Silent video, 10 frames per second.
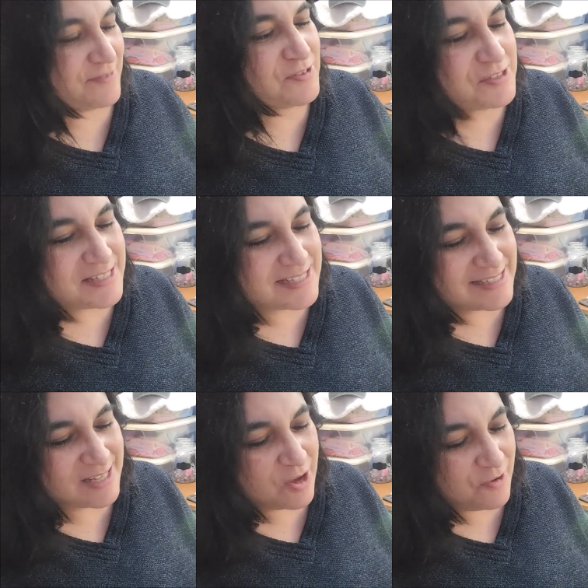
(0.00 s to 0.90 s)
Ever
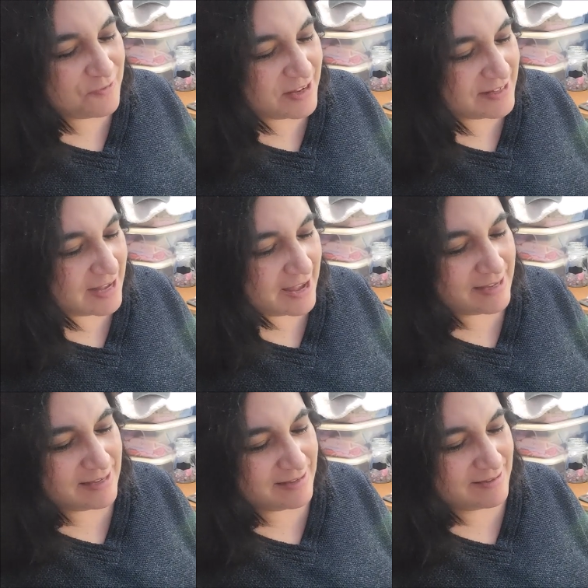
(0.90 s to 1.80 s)
since COVID,
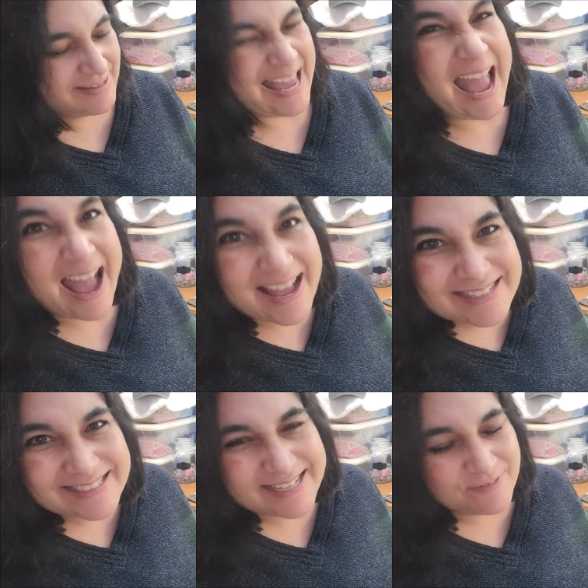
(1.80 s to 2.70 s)
I
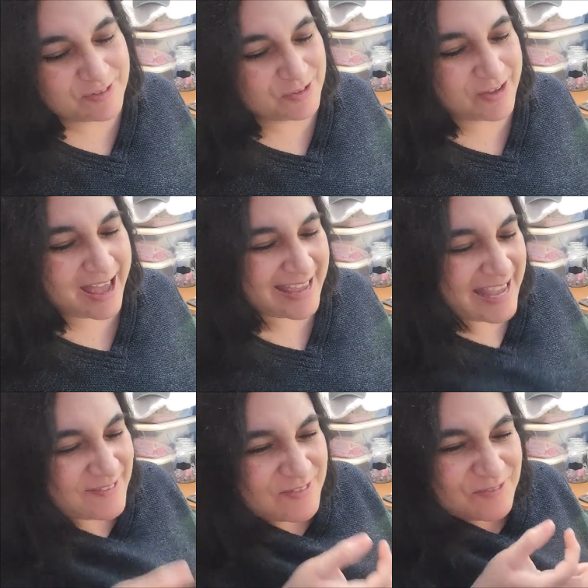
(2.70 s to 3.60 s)
can't even do it. I
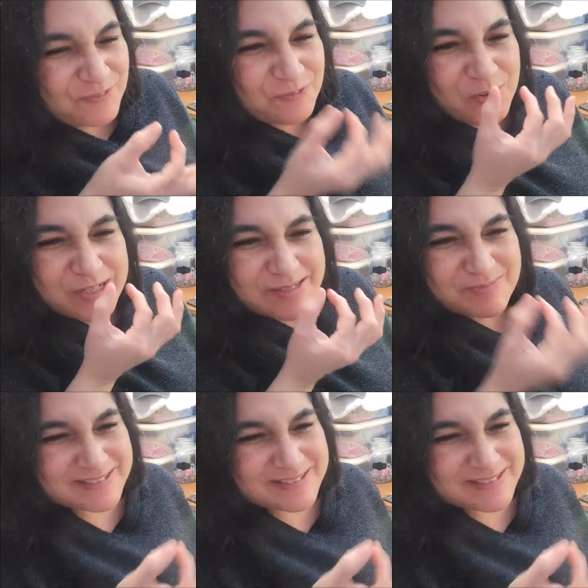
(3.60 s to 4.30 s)
can't even force